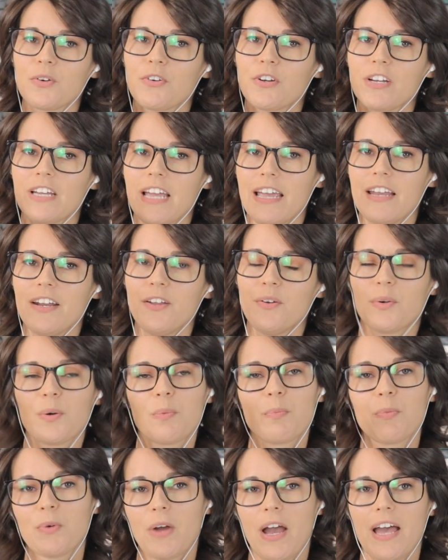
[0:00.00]
created
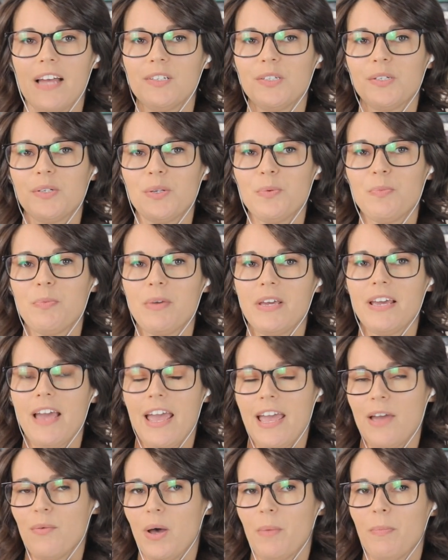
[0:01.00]
or bred to
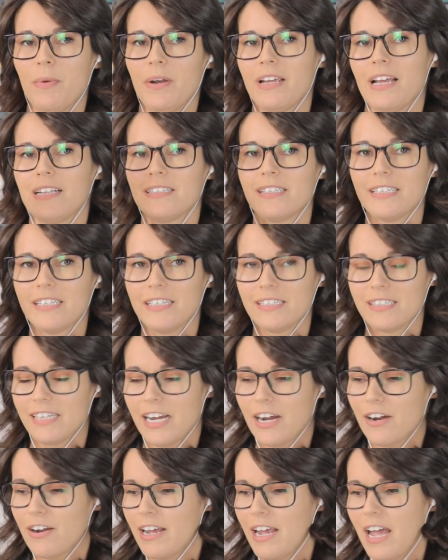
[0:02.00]
be a weapon against the
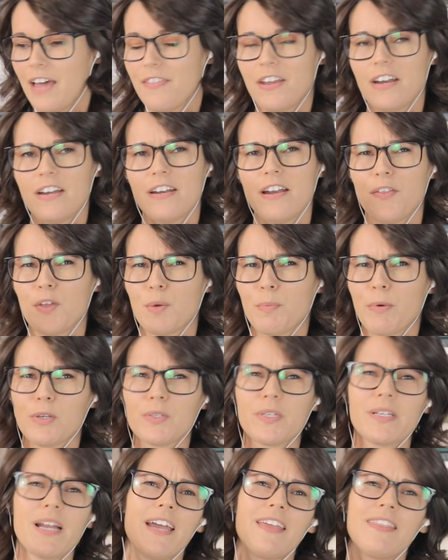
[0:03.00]
Asteri, and then another person,